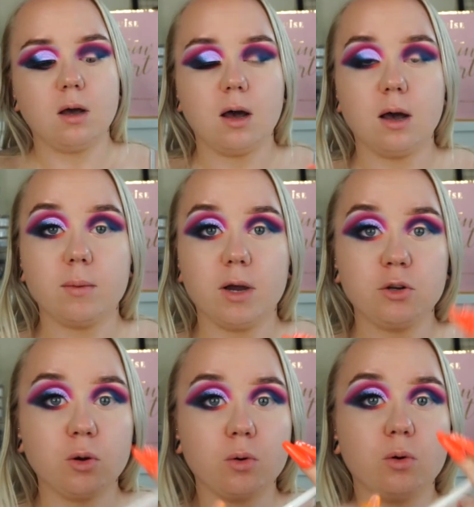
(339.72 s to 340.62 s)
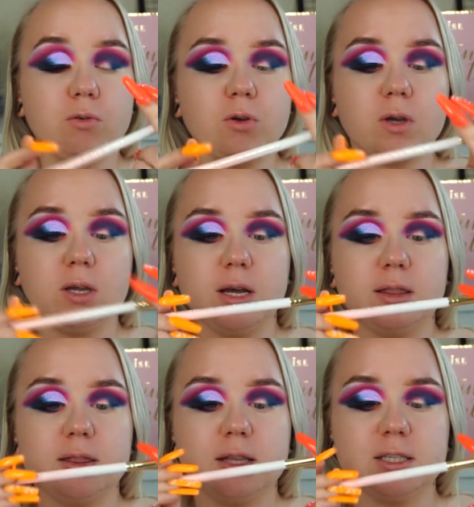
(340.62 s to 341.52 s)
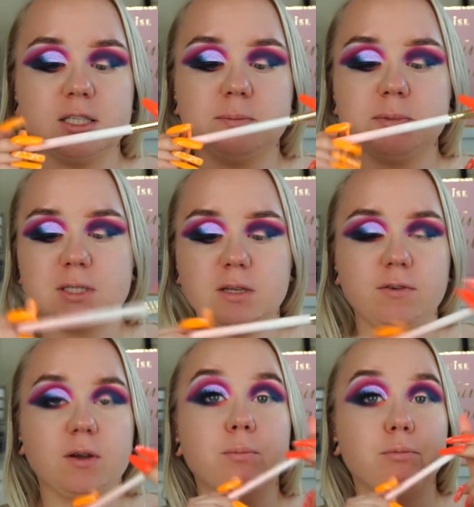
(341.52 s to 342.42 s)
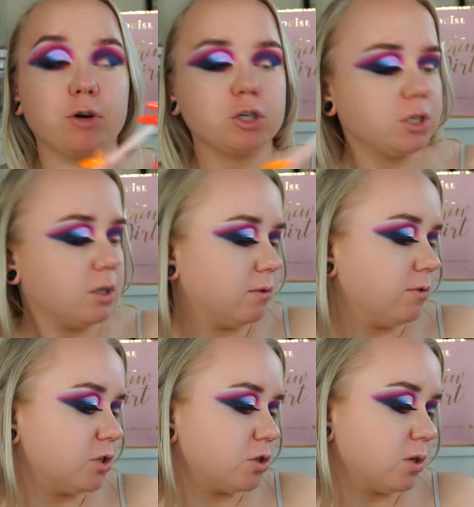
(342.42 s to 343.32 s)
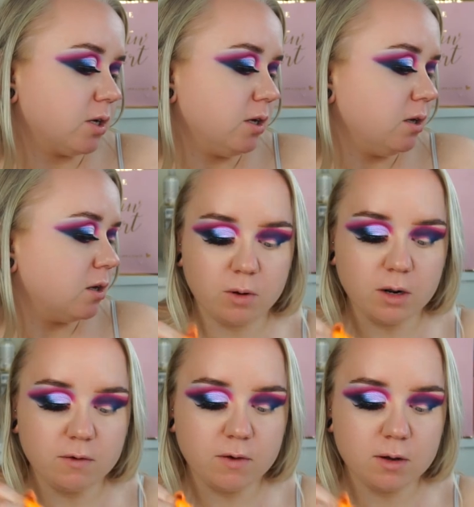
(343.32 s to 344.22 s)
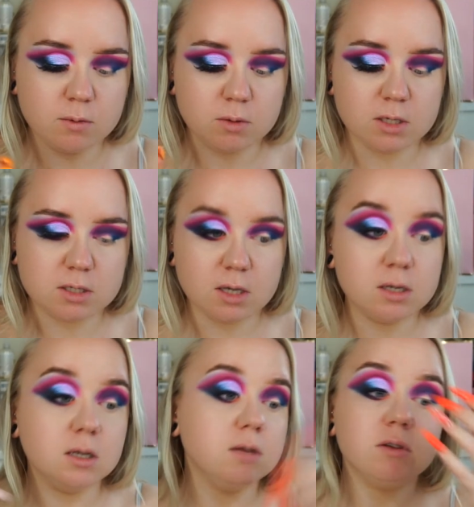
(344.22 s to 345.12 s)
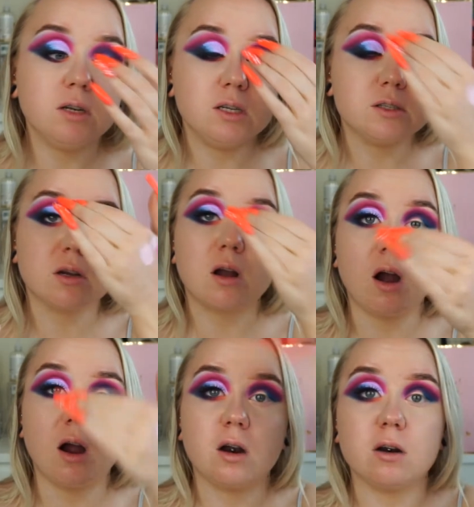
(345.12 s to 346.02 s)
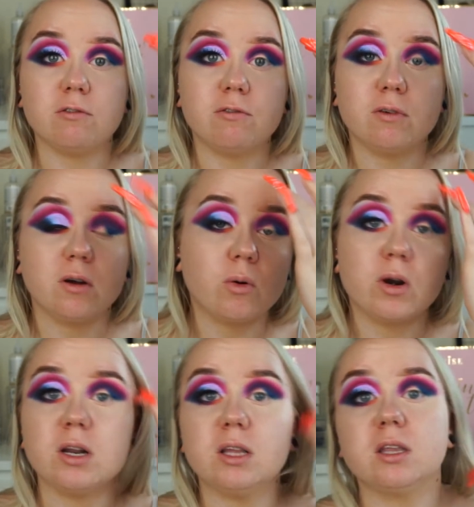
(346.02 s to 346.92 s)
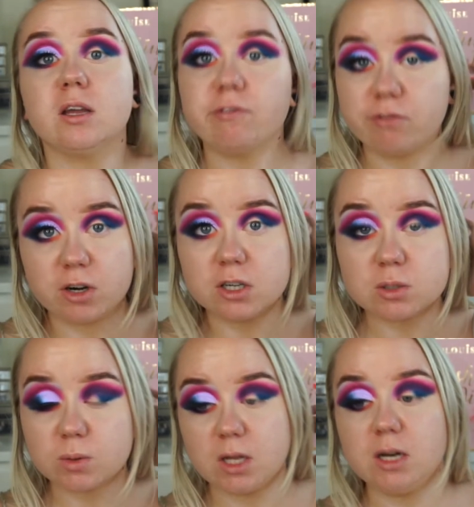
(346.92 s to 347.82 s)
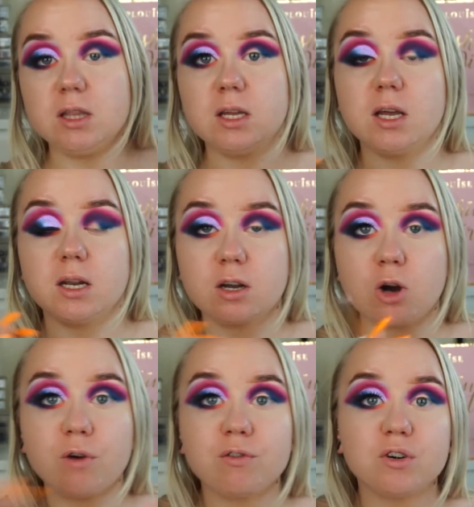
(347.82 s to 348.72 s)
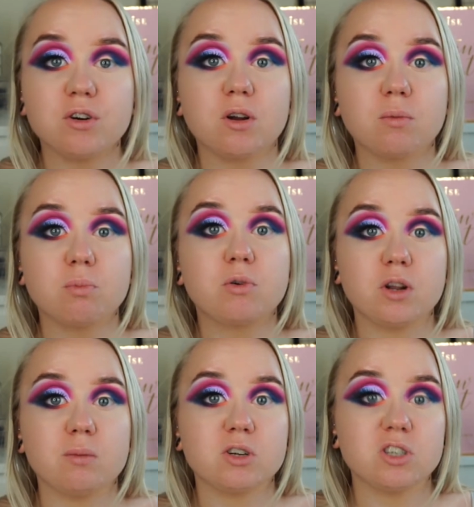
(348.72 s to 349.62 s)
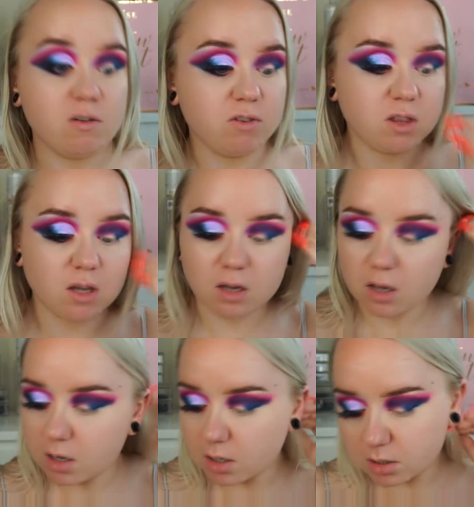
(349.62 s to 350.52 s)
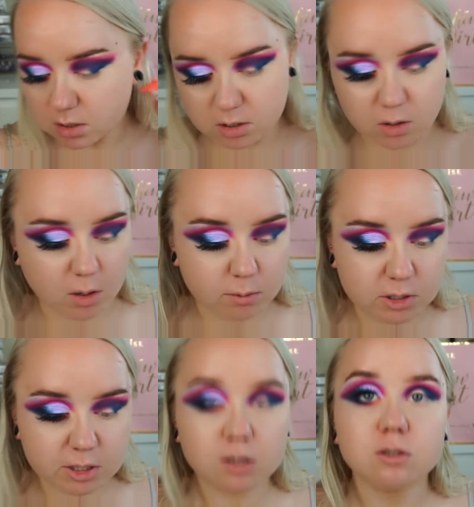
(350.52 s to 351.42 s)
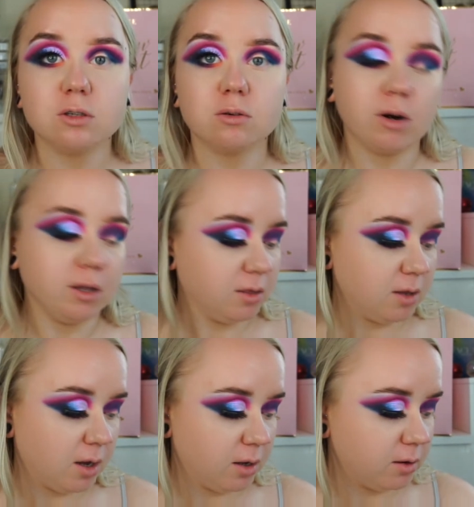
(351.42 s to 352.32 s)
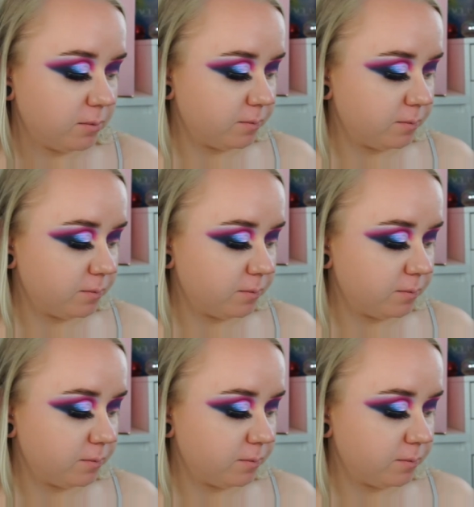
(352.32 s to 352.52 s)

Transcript: I don't know if you can get this specific brush individually. What I found with this, I didn't even need to carve or anything first with anything. It covered up pretty much everything. So I'm just gonna do like that.